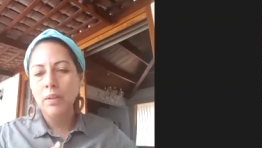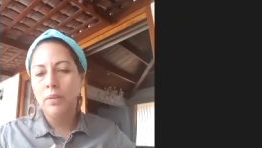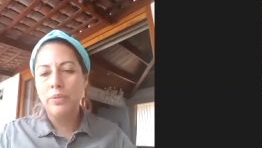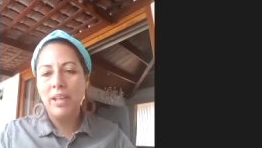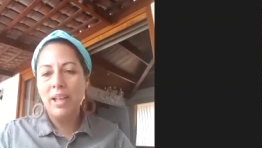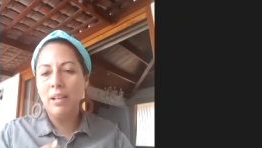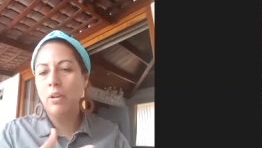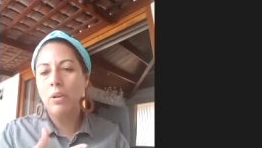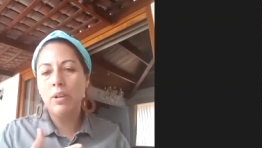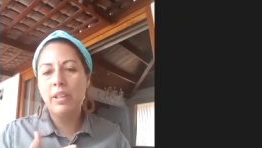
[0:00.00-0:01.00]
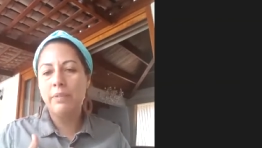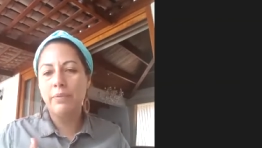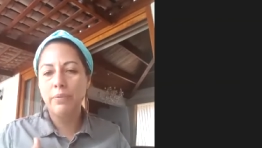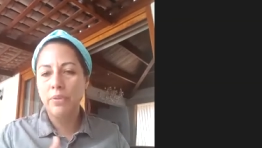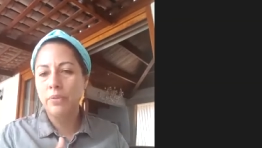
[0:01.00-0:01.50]
sell all the
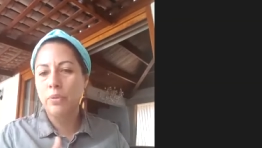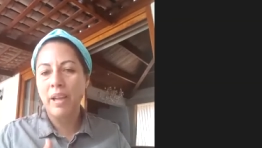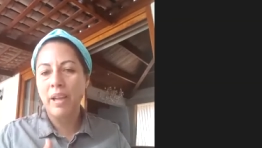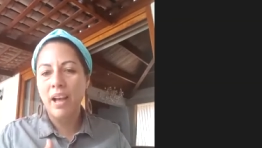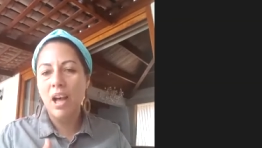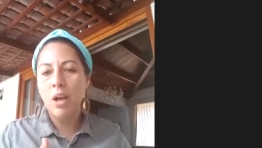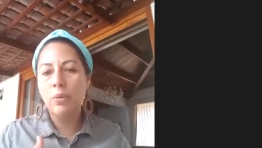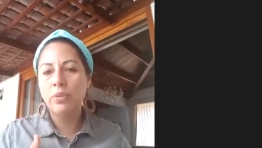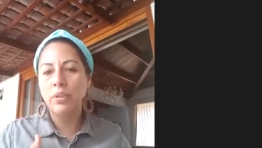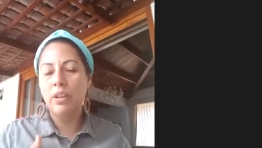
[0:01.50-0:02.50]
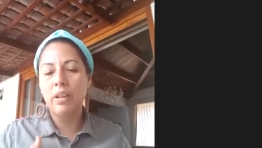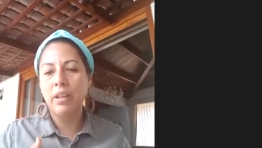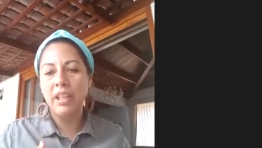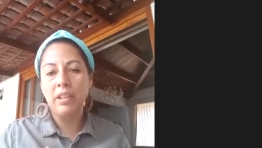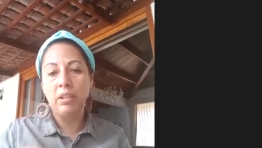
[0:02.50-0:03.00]
fruits to my house
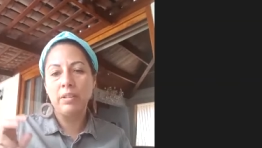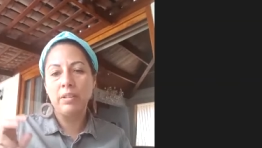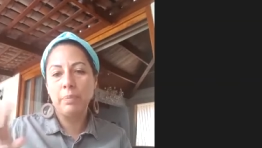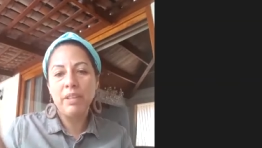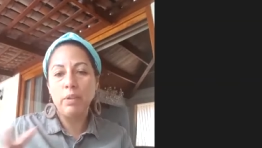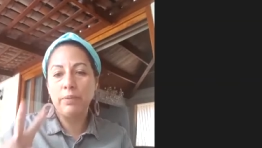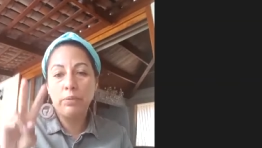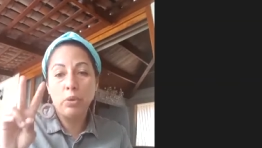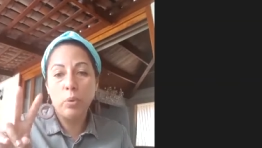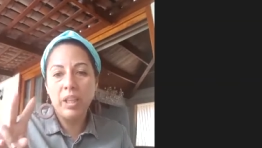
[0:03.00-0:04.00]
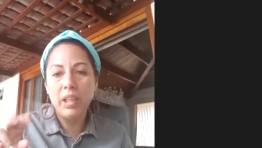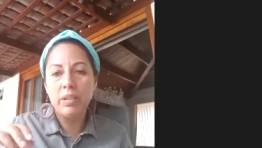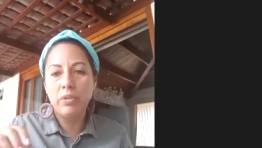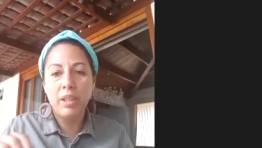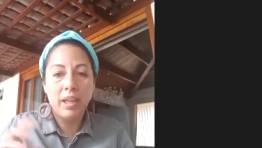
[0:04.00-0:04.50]
in the space of 2 weeks,
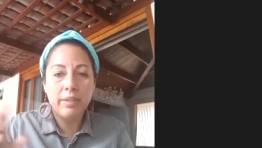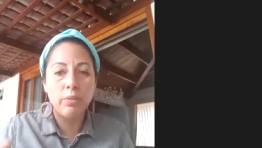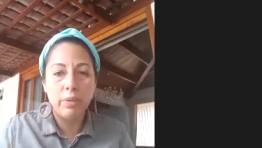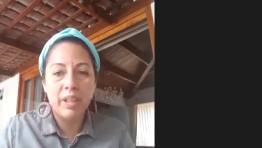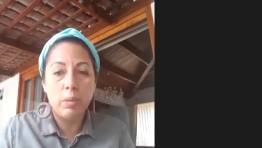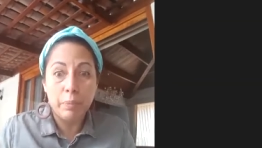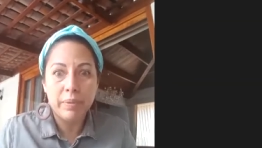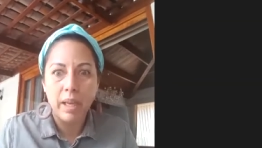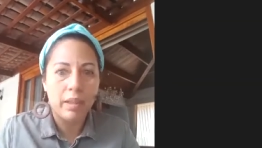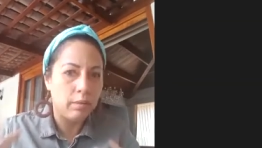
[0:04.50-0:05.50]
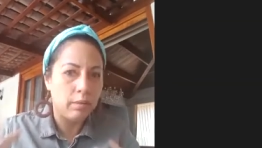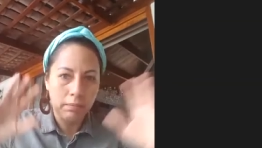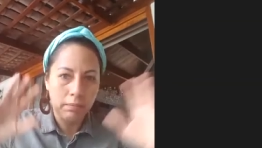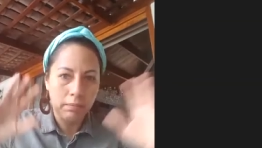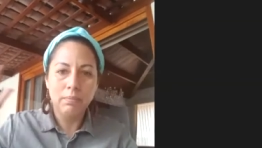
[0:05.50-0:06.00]
she has already a website.
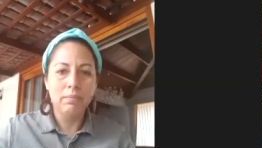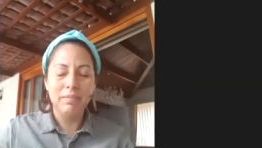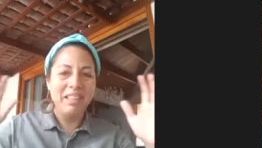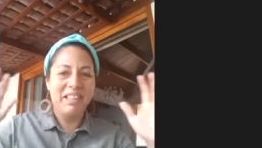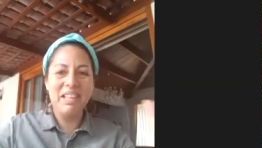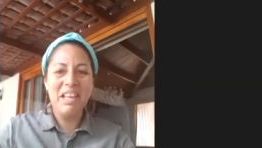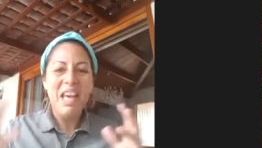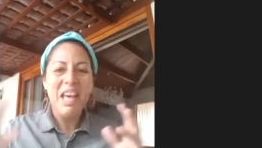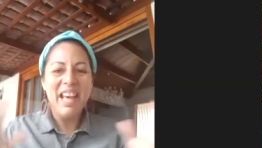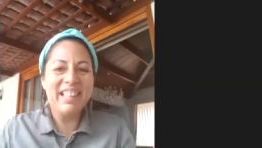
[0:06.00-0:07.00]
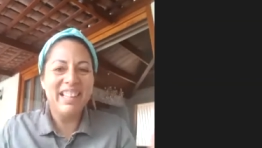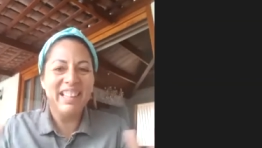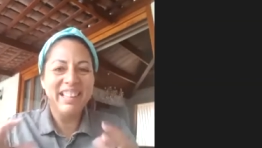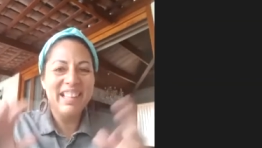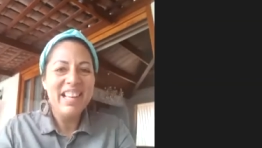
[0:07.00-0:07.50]
And
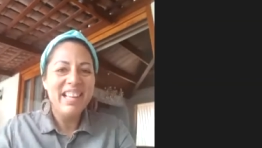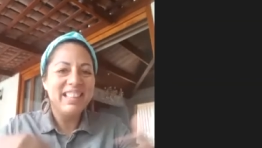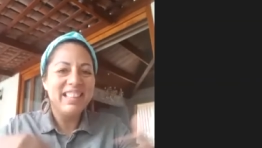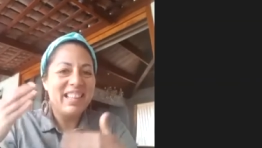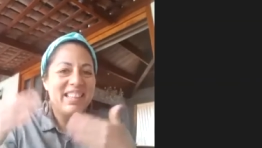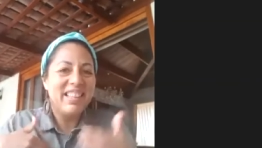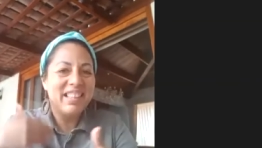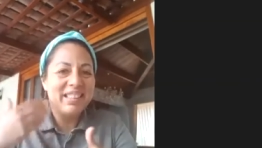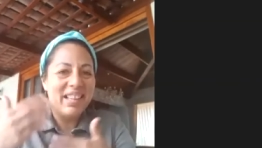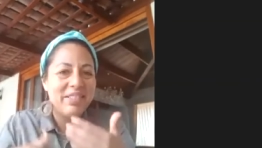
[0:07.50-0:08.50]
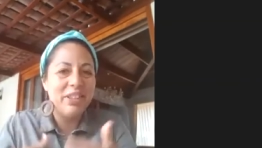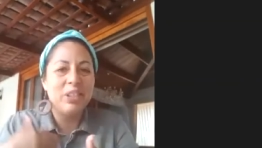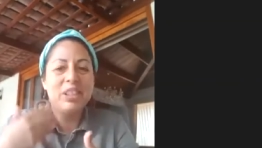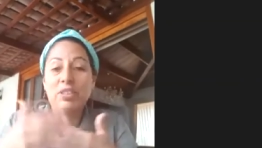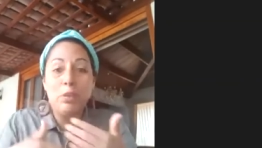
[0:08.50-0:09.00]
it's like she has done
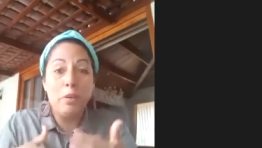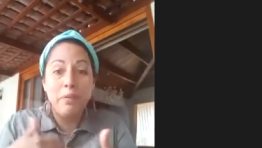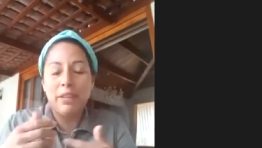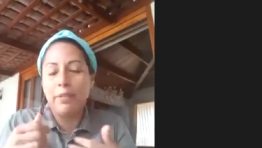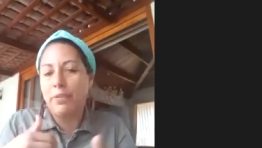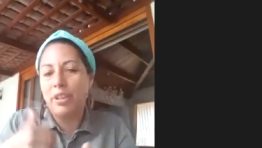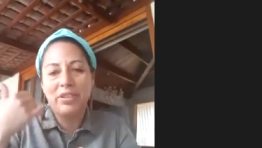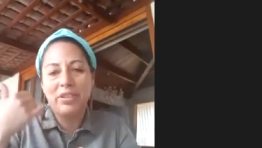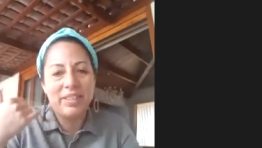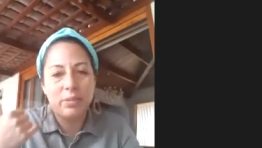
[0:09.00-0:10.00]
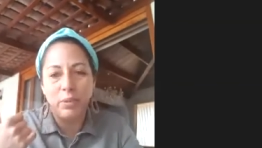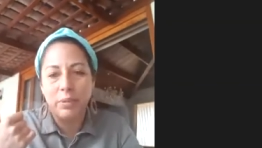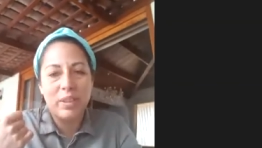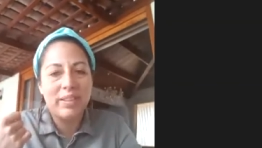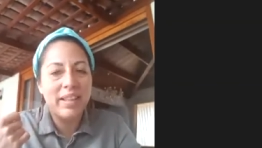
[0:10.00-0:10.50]
it so fast. First she started with
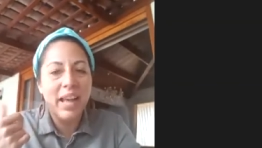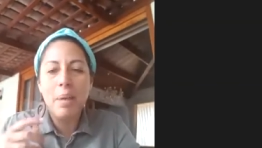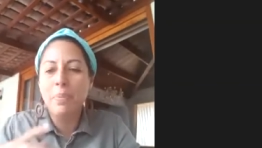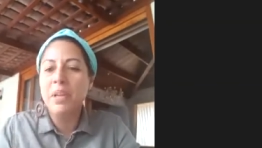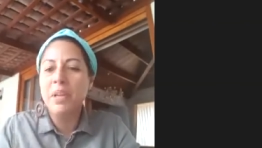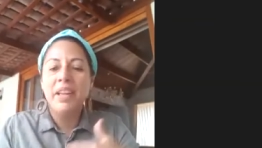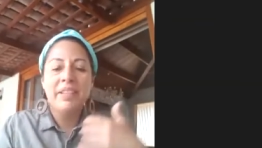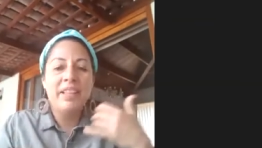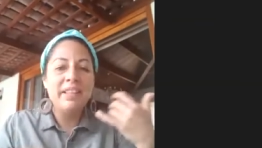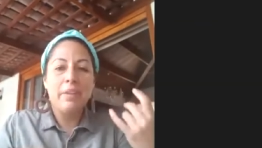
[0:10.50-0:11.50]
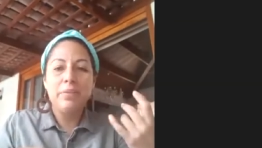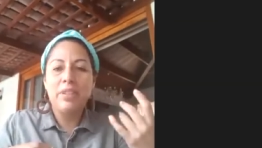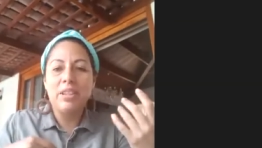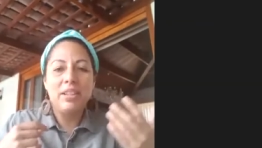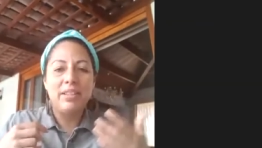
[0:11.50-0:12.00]
WhatsApp, then
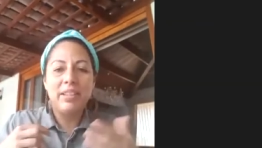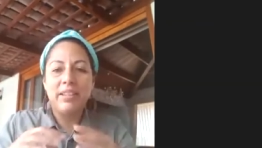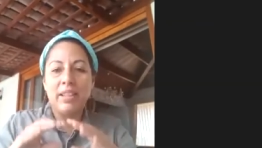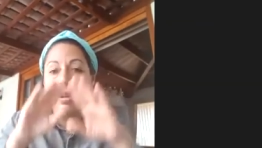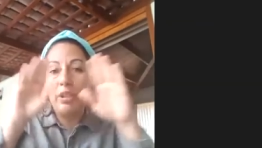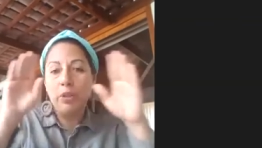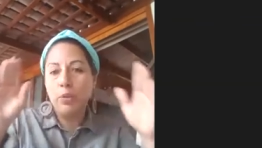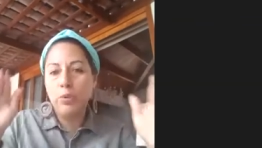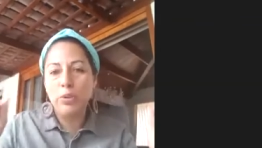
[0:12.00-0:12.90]
after she sent a very good